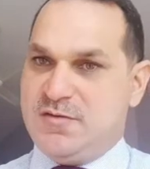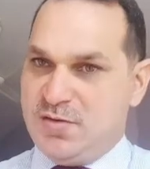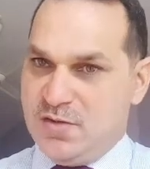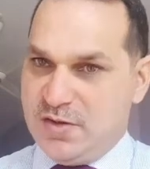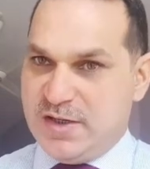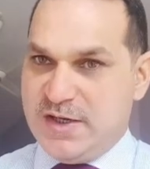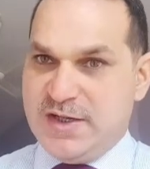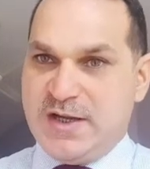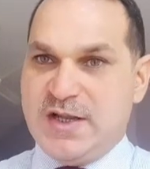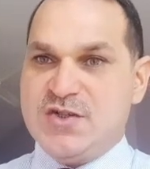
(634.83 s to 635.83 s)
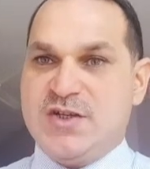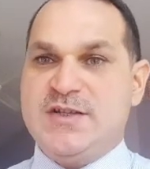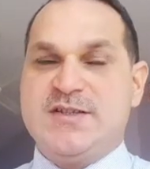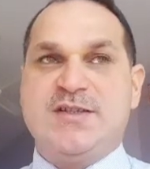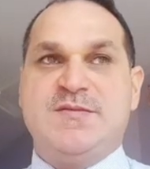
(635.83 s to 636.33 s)
or renal
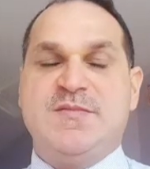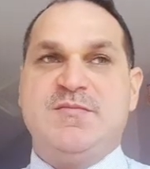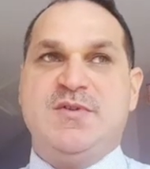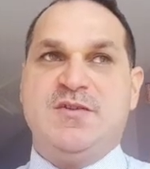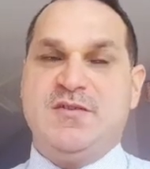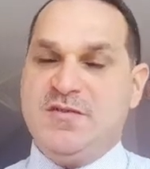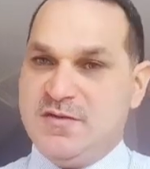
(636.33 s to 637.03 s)
agenesis, maybe